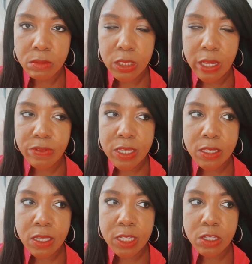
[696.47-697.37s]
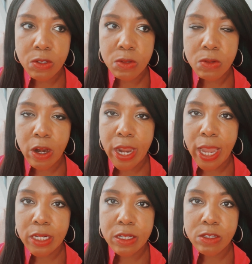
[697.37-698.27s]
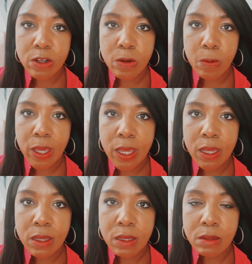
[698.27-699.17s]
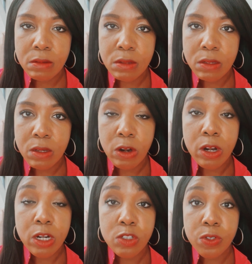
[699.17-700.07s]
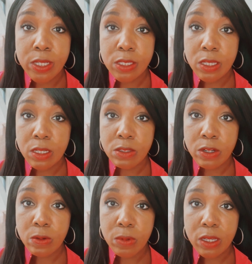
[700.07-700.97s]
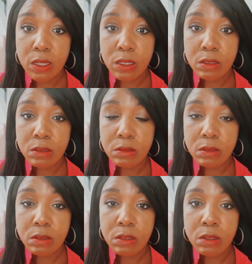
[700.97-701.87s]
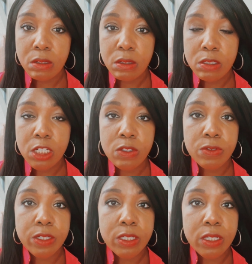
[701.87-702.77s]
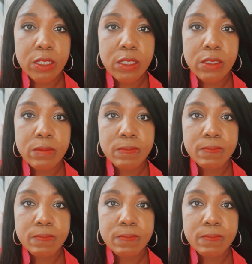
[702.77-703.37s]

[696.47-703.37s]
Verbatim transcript: If they see that you are acting a certain way, dressing a certain way, just for attention,